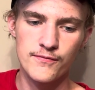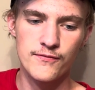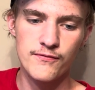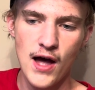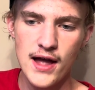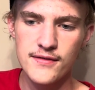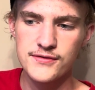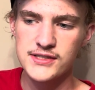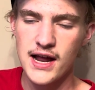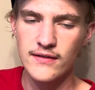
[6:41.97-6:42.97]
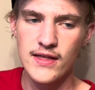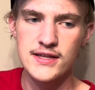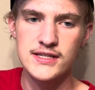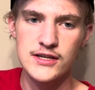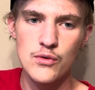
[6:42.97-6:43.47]
5 stack lens
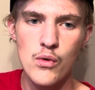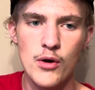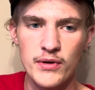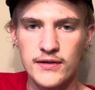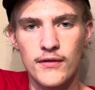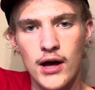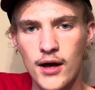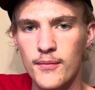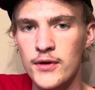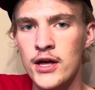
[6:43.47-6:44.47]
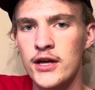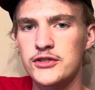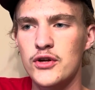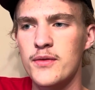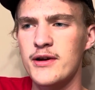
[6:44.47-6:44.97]
into one. We
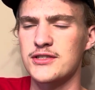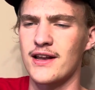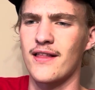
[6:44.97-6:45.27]
showed the mirrors.